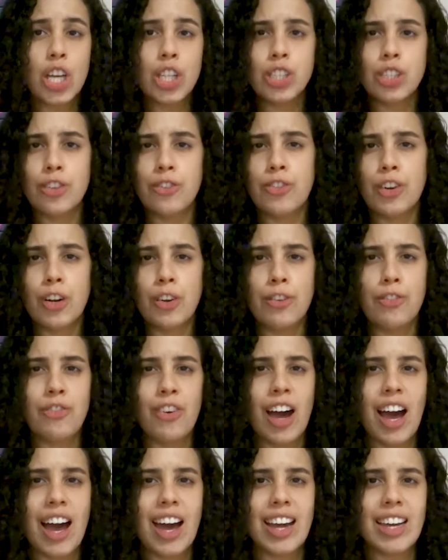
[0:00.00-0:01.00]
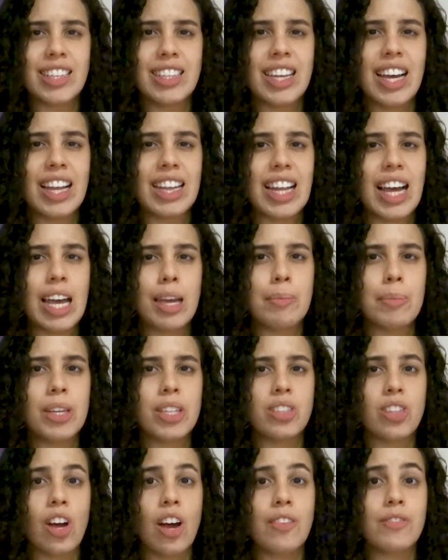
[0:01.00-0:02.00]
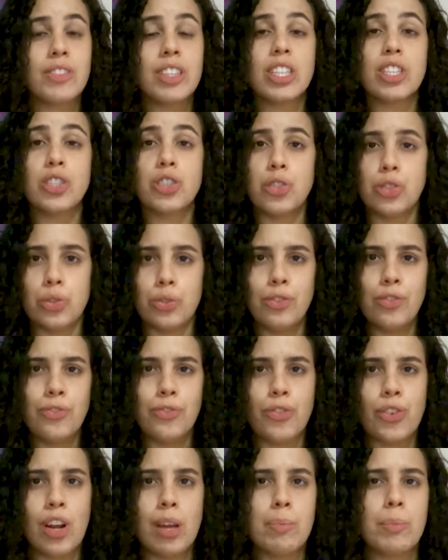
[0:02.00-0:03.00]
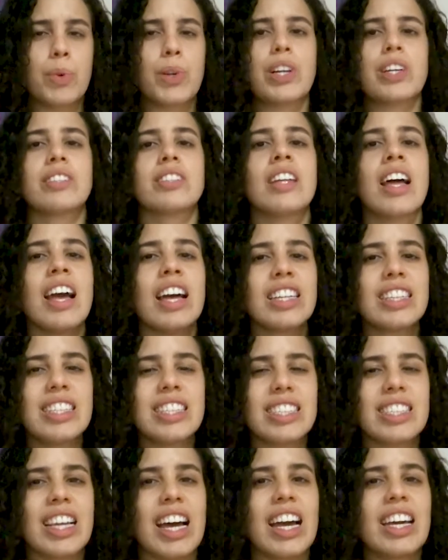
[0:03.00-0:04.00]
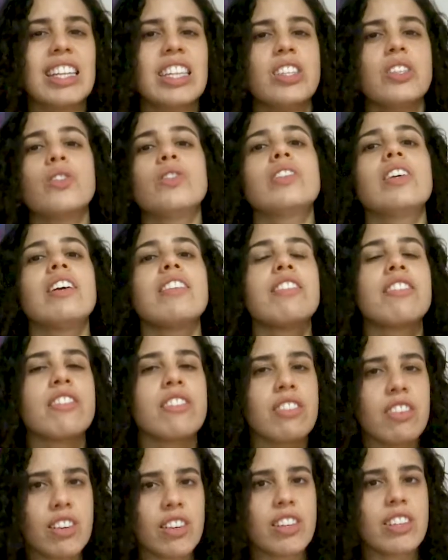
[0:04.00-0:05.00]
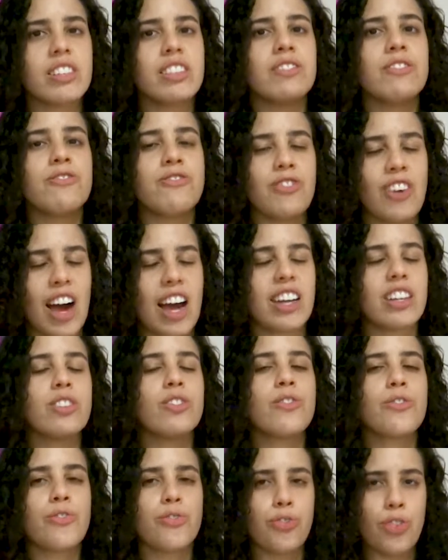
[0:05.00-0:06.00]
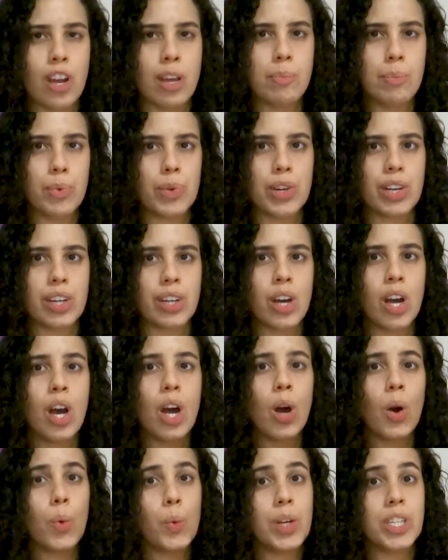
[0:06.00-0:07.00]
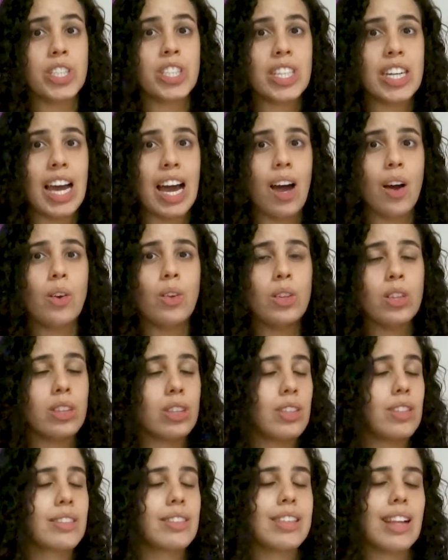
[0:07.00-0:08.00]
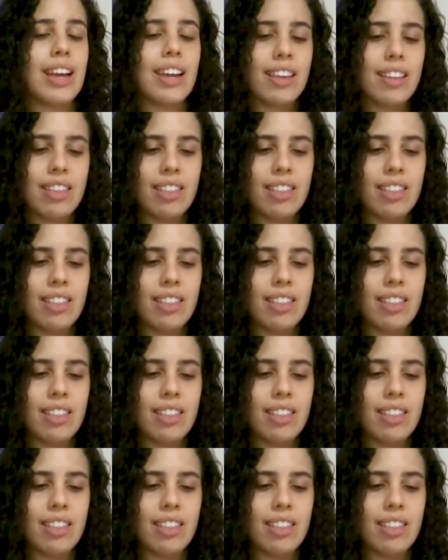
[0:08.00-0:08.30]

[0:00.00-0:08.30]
to verify the alignment of the two frameworks, deciding on a third final framework, which now looks like